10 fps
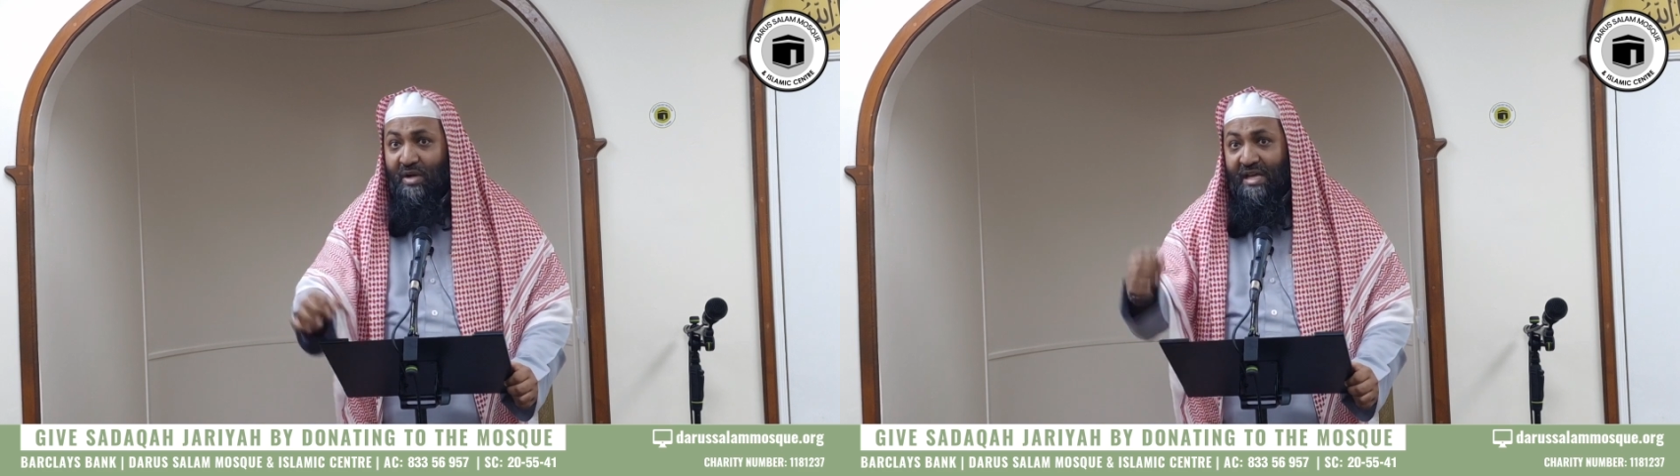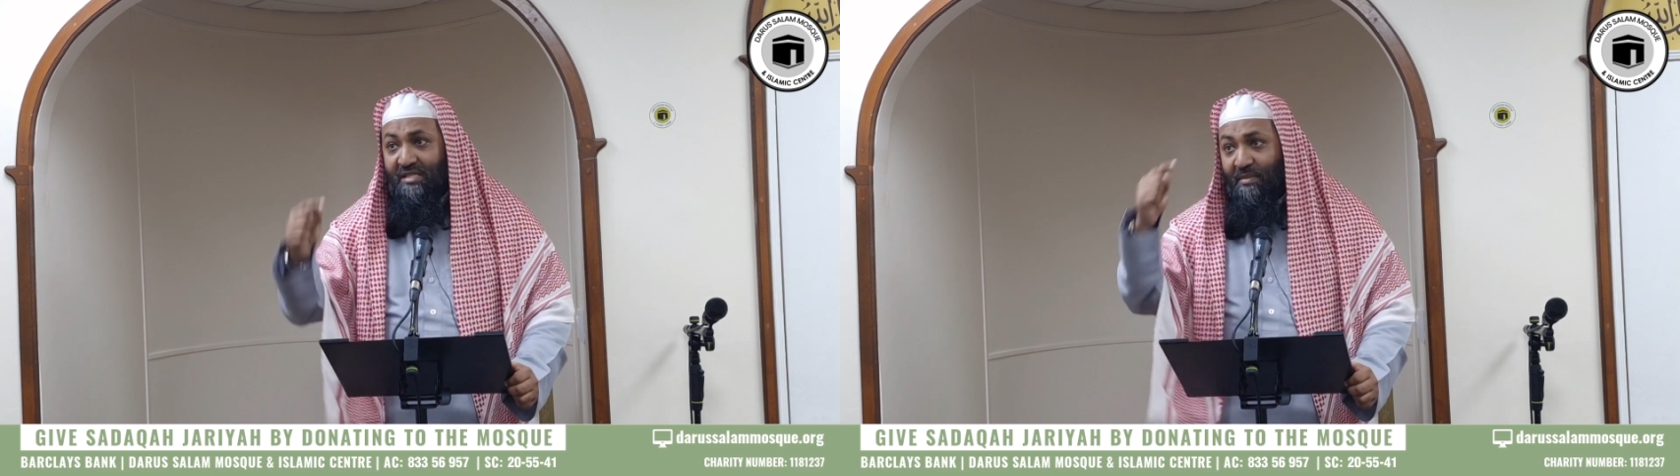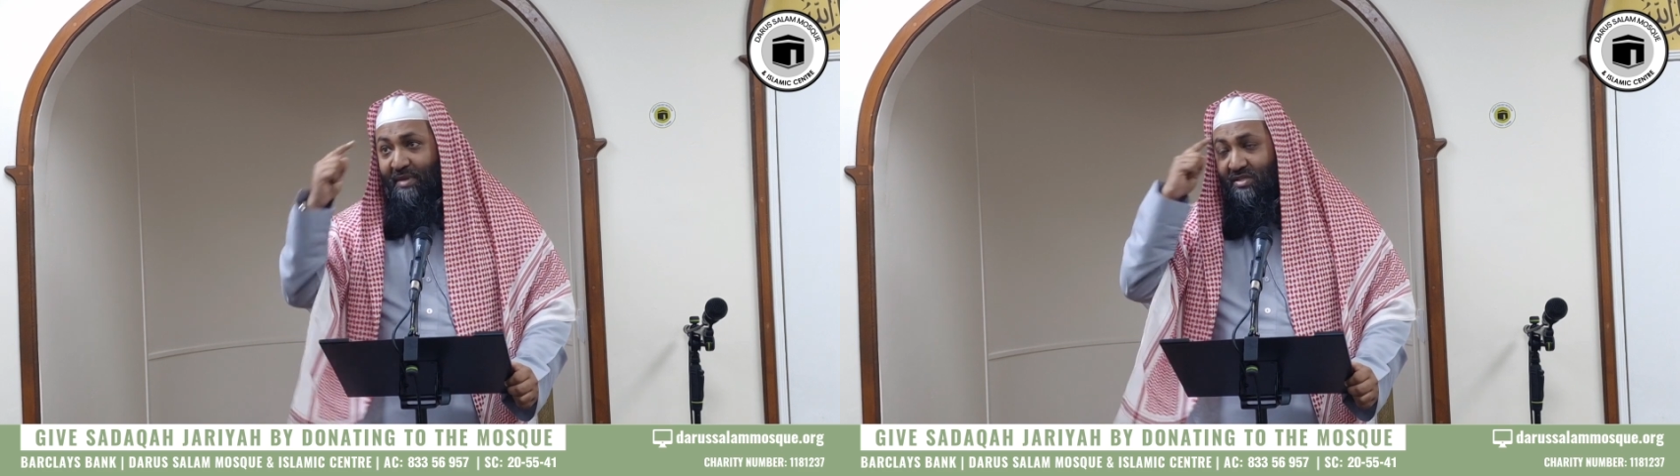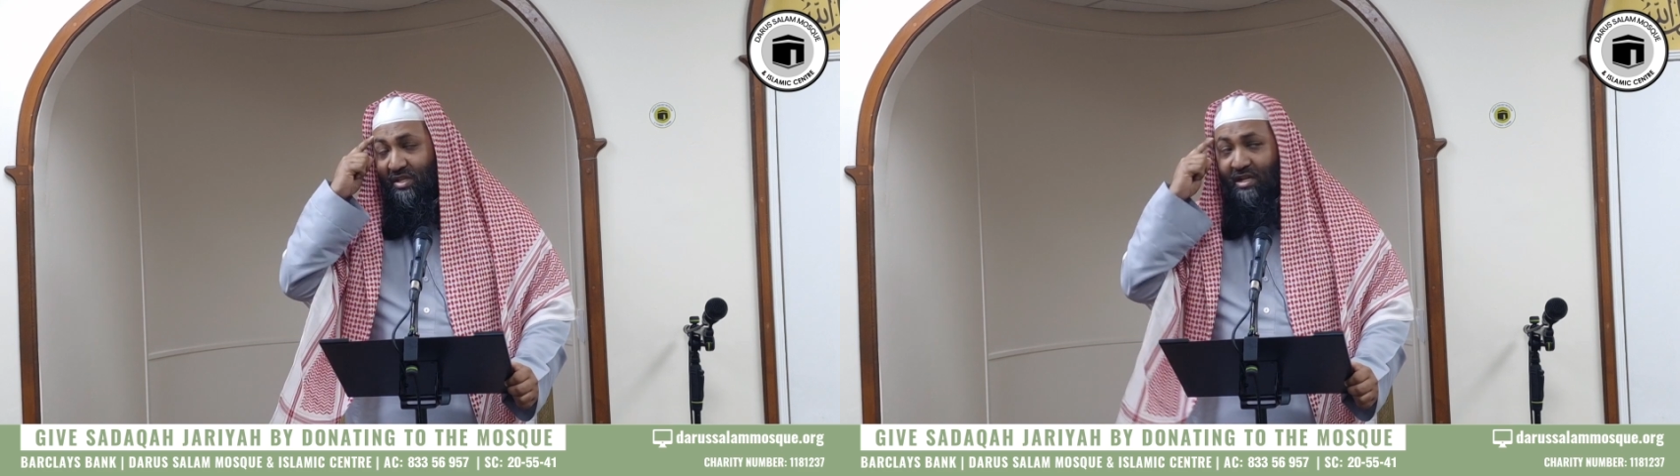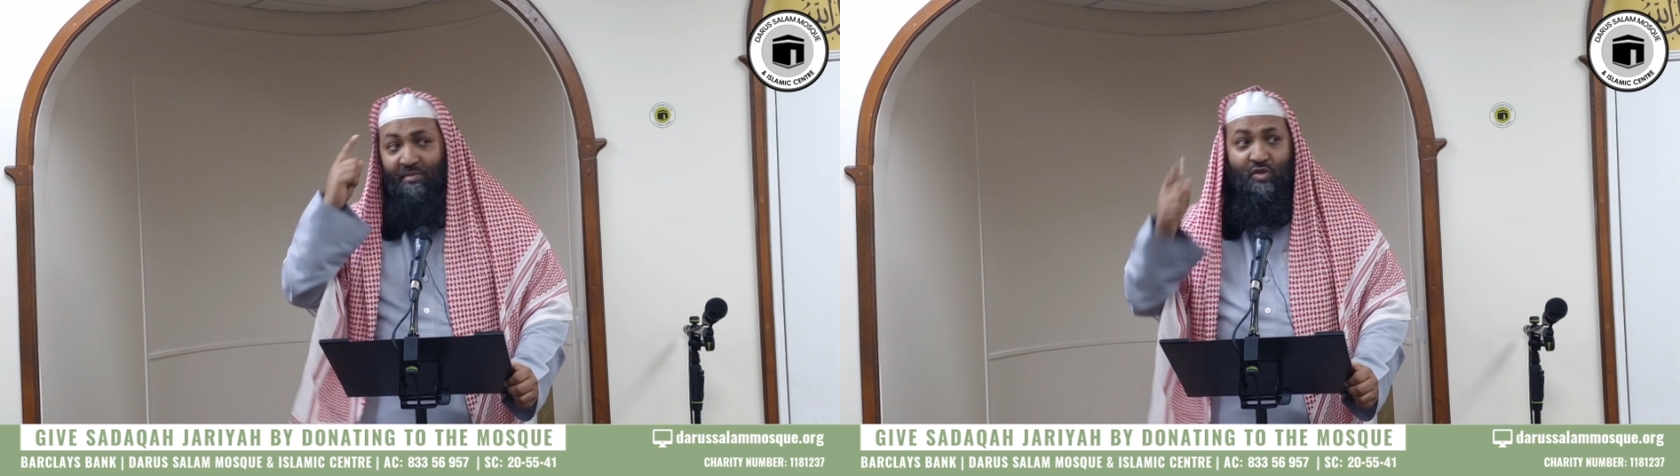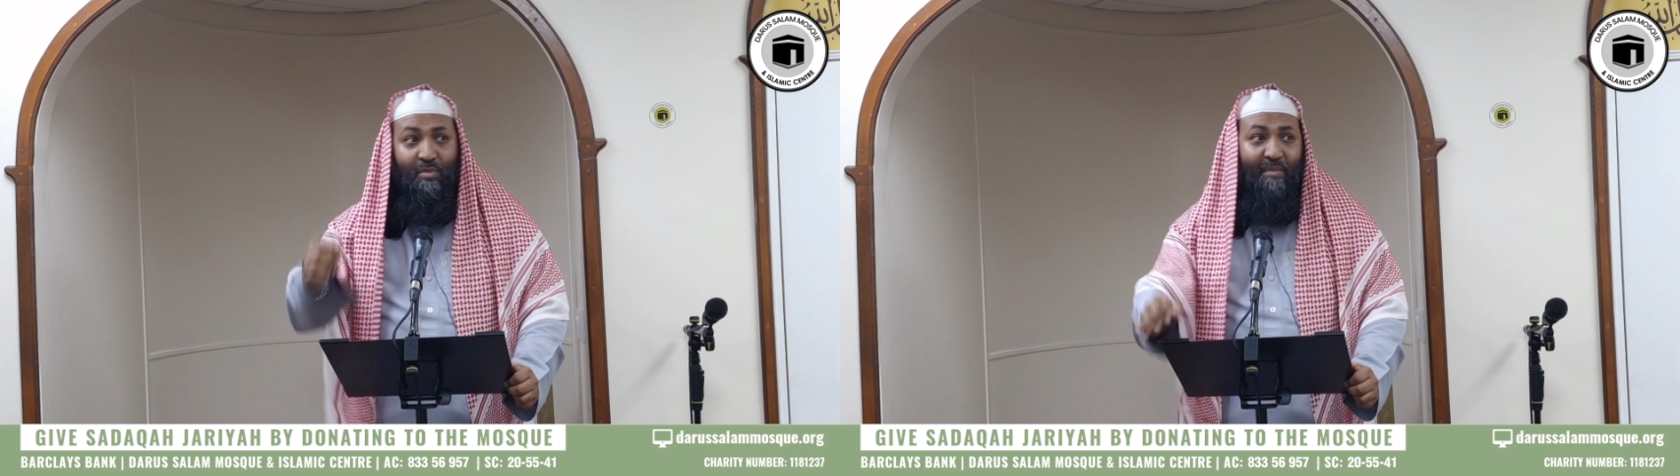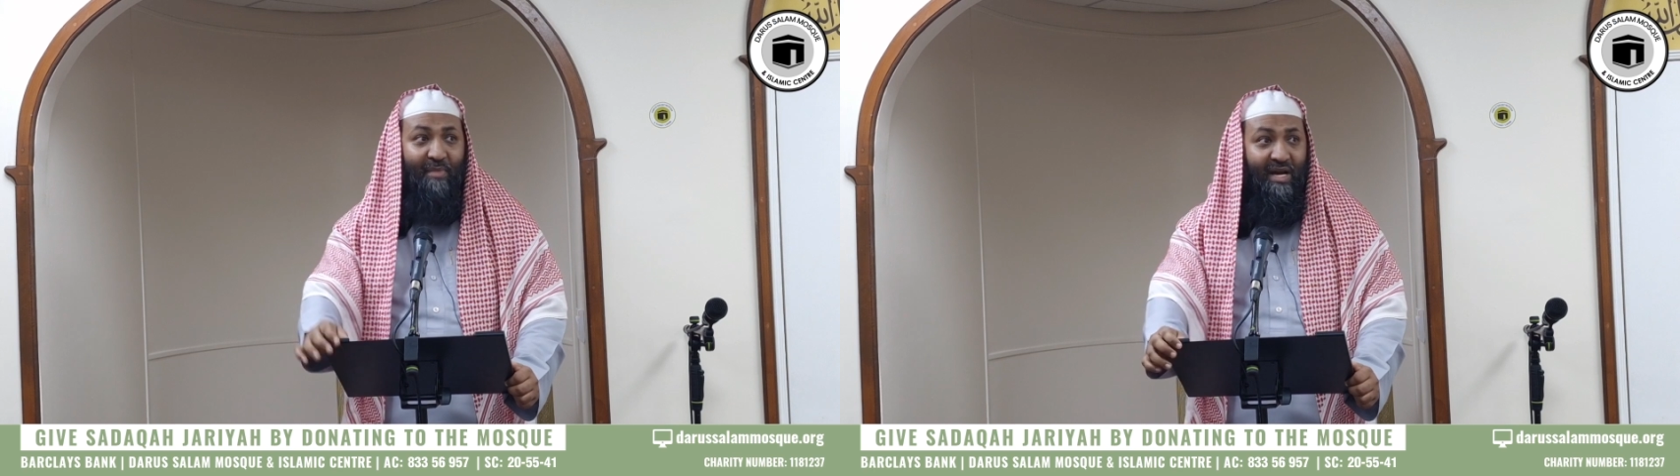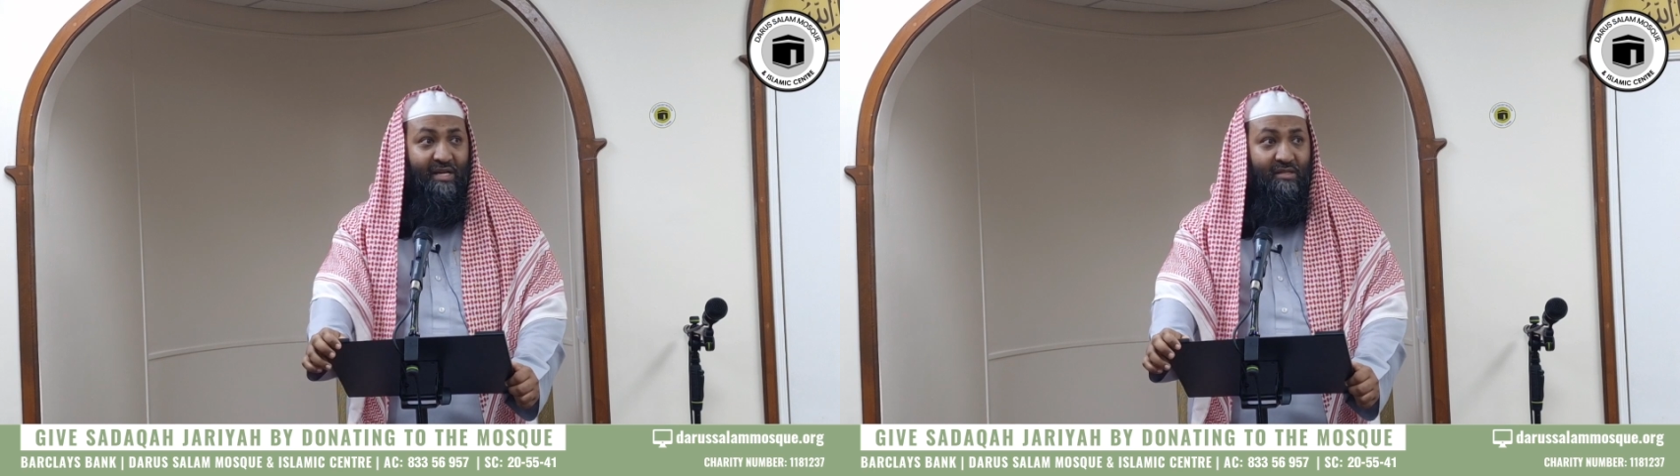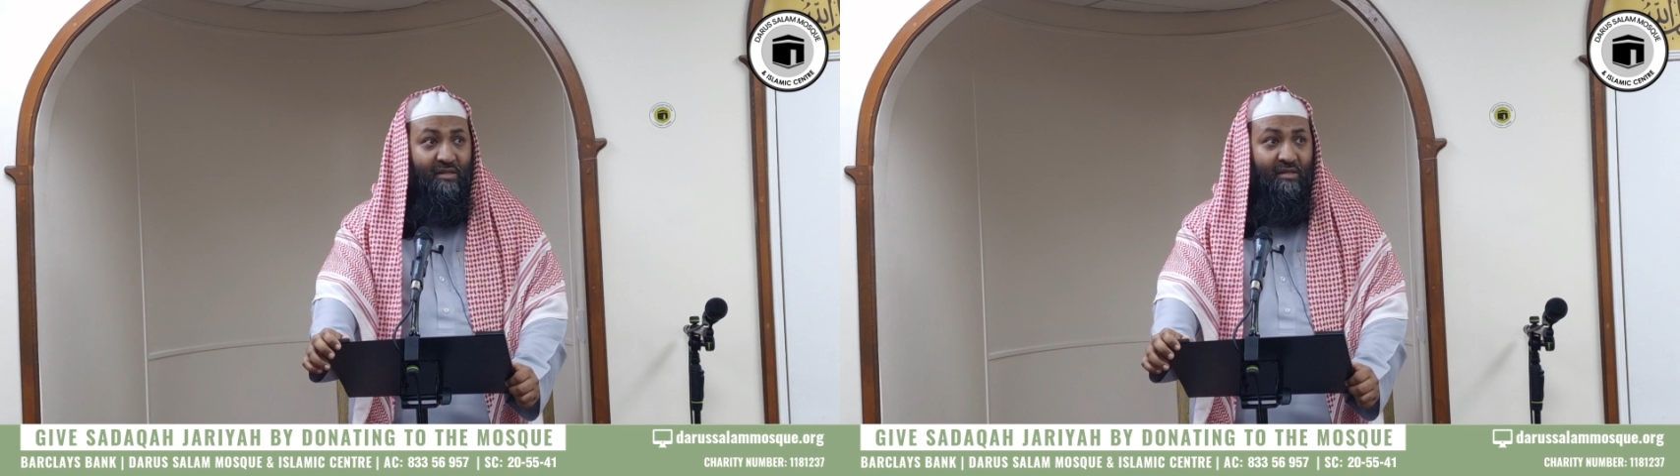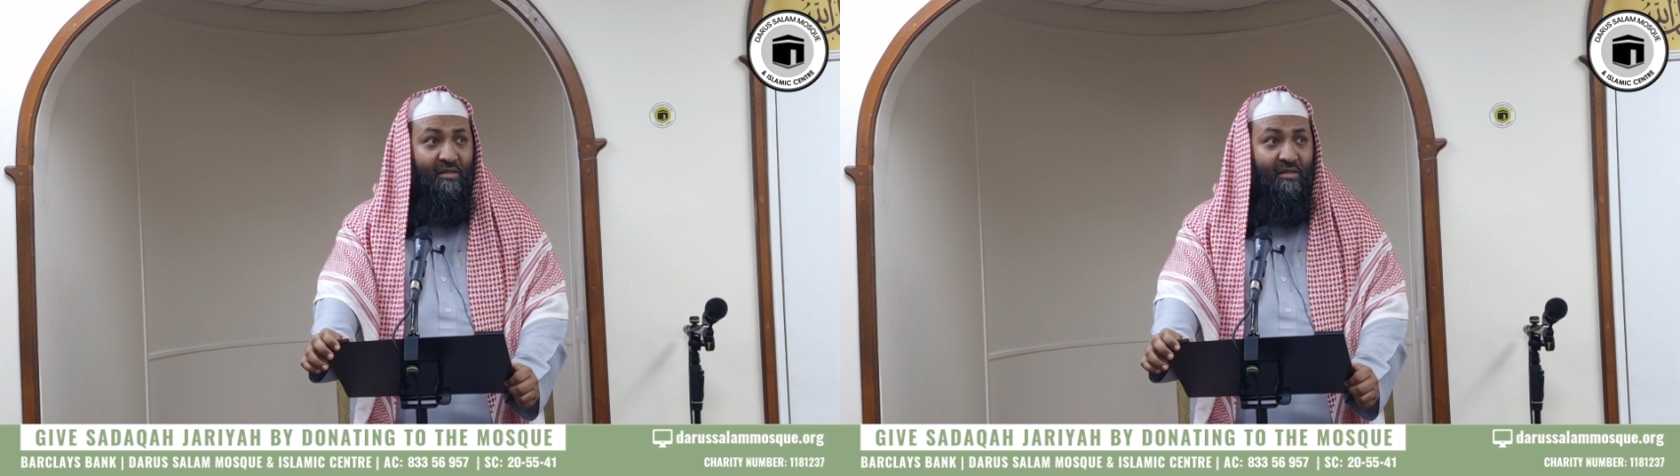as the masjid comes to my mind